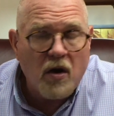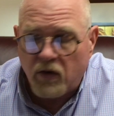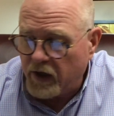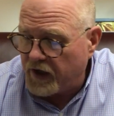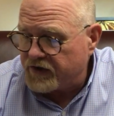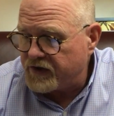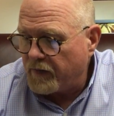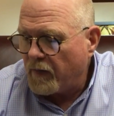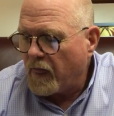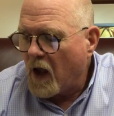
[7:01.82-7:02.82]
long list,
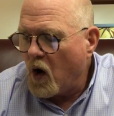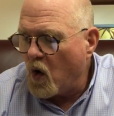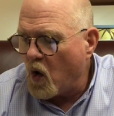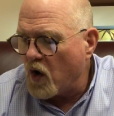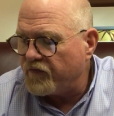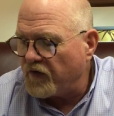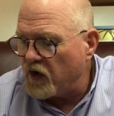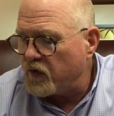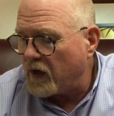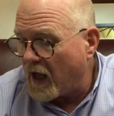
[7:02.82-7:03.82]
horn,
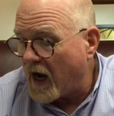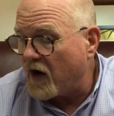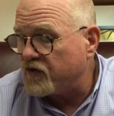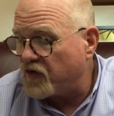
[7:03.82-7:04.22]
flute, lyre,